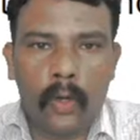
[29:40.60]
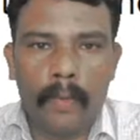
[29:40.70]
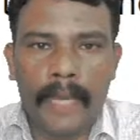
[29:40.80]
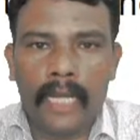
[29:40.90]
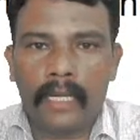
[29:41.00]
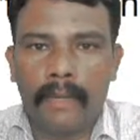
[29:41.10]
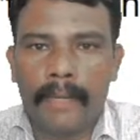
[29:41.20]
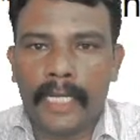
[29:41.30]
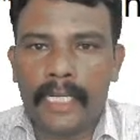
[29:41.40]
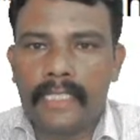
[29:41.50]
nobel
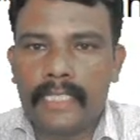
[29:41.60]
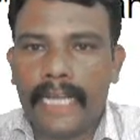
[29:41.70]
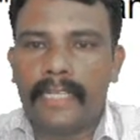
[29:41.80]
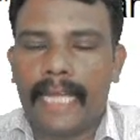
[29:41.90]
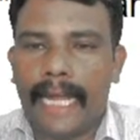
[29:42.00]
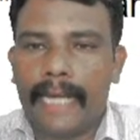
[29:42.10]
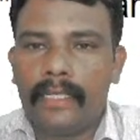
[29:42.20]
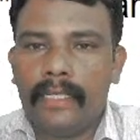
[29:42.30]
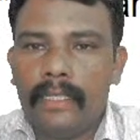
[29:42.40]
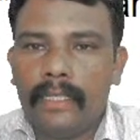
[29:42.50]
committee said
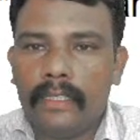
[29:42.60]
that